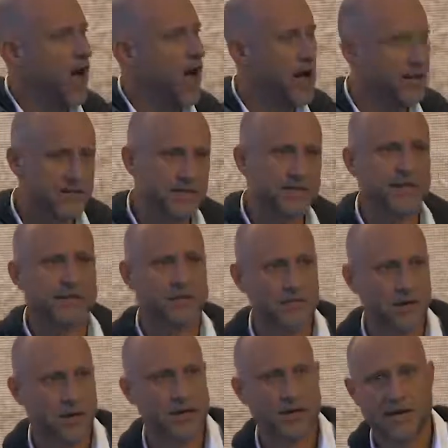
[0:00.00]

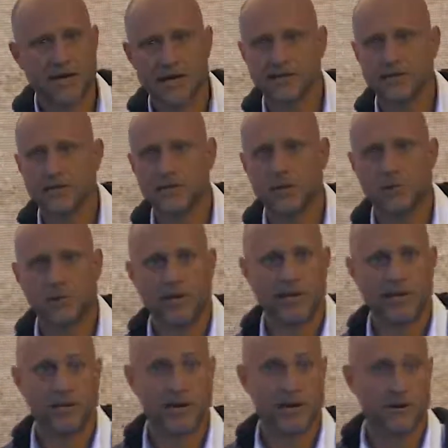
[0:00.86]
continents are connected to
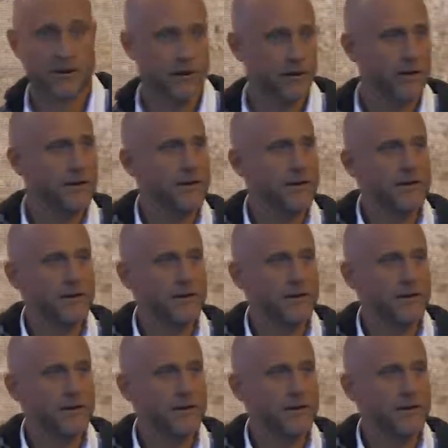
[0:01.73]
one another?